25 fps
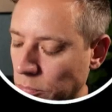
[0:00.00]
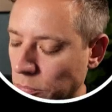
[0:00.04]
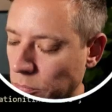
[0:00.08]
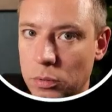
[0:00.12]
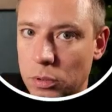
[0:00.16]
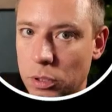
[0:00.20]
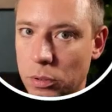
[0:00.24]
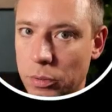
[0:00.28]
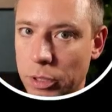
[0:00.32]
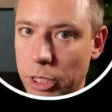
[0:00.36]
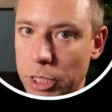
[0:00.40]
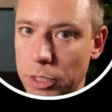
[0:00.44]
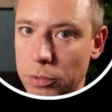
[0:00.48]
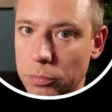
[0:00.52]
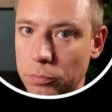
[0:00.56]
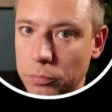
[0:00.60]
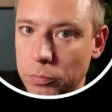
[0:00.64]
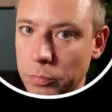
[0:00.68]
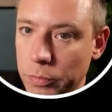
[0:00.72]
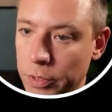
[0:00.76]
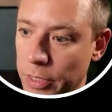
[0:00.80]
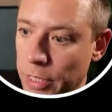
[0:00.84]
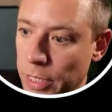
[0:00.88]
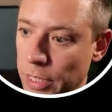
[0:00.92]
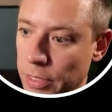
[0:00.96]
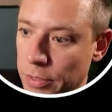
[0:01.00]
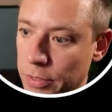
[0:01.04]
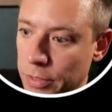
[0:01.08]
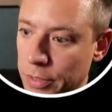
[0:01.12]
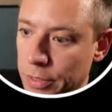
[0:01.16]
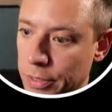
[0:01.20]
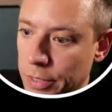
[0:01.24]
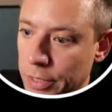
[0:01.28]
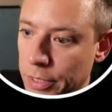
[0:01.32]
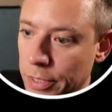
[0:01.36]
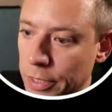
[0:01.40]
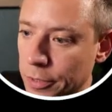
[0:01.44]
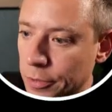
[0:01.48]
All right, that
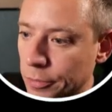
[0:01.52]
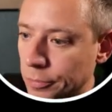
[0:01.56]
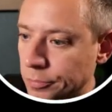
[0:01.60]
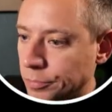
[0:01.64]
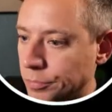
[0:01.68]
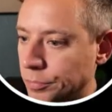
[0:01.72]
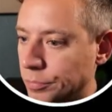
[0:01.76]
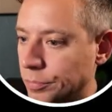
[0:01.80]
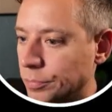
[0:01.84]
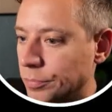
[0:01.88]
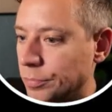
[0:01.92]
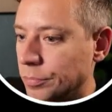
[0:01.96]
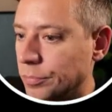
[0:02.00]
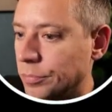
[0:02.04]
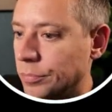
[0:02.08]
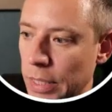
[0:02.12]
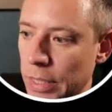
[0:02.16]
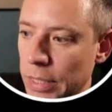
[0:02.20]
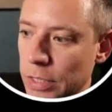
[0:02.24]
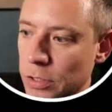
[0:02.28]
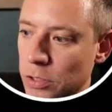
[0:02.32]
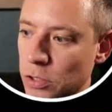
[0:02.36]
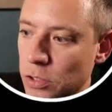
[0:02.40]
did it. Let's